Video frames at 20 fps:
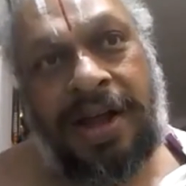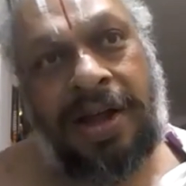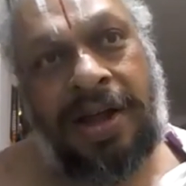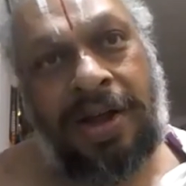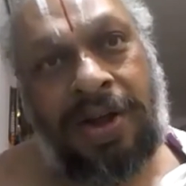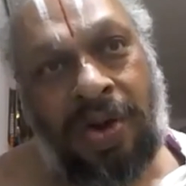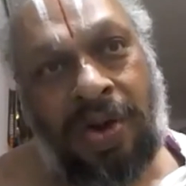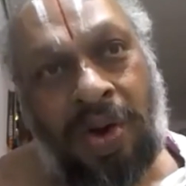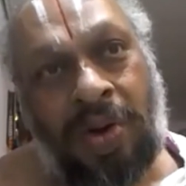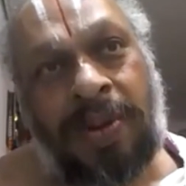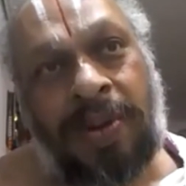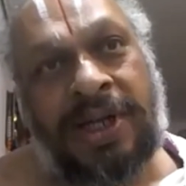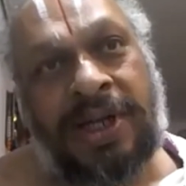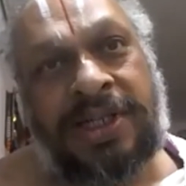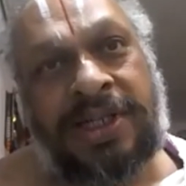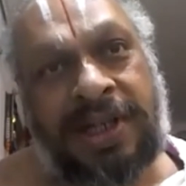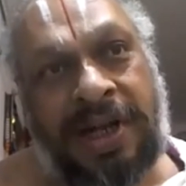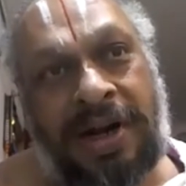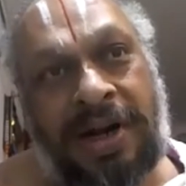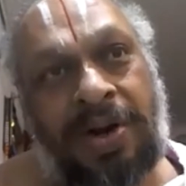no
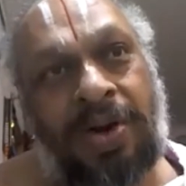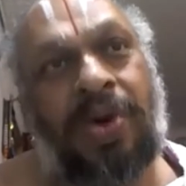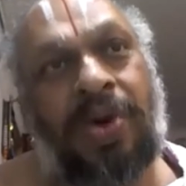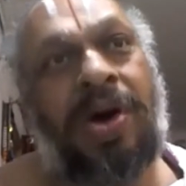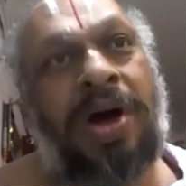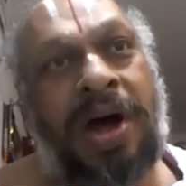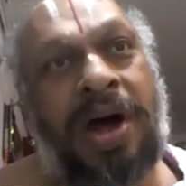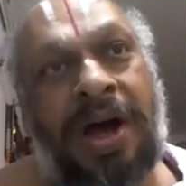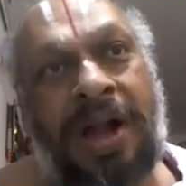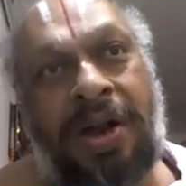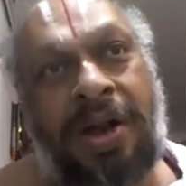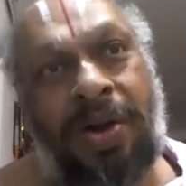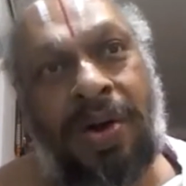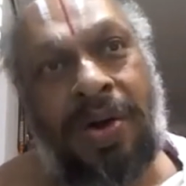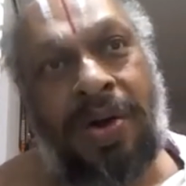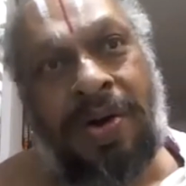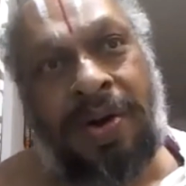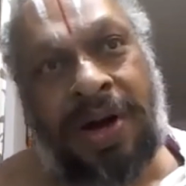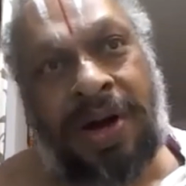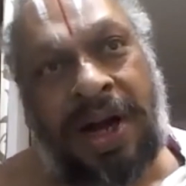mustard, no oil,
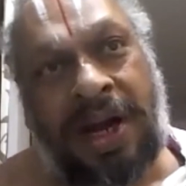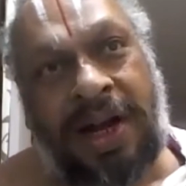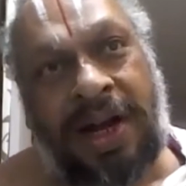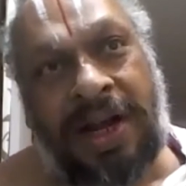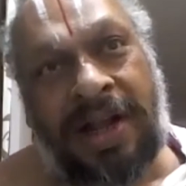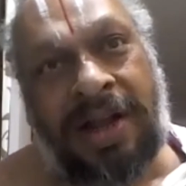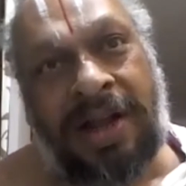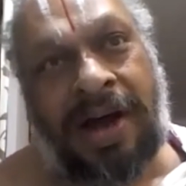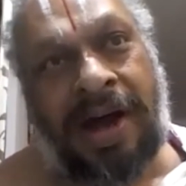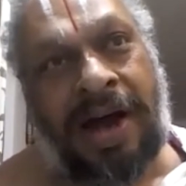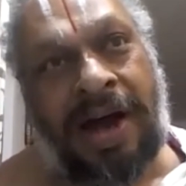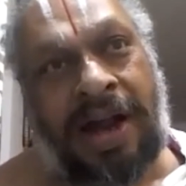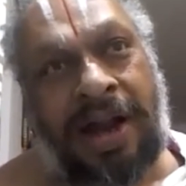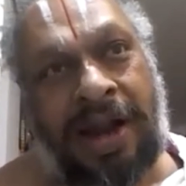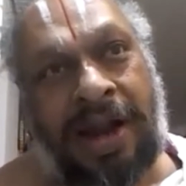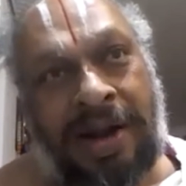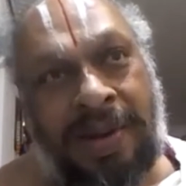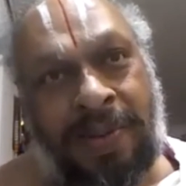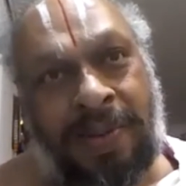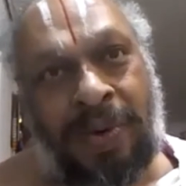no heating the oil
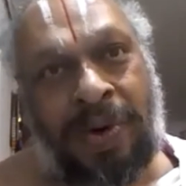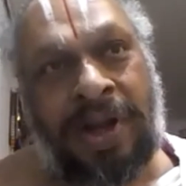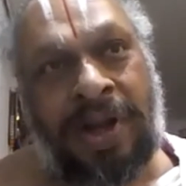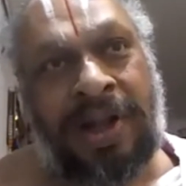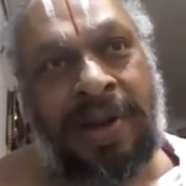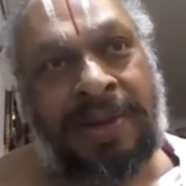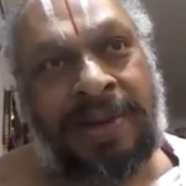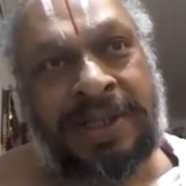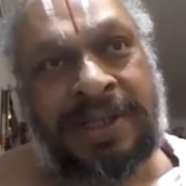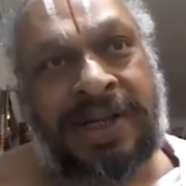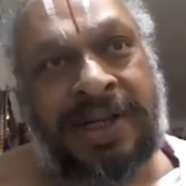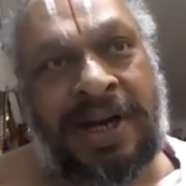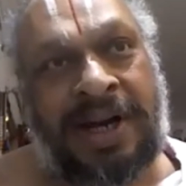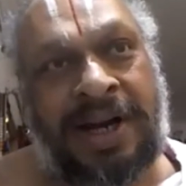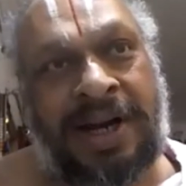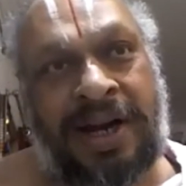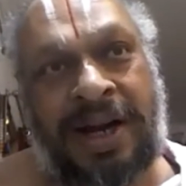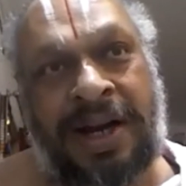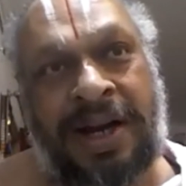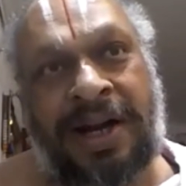and putting the mustard
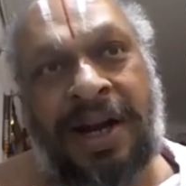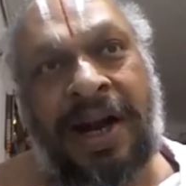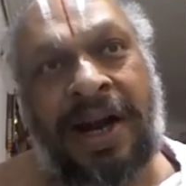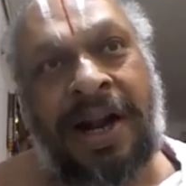in it and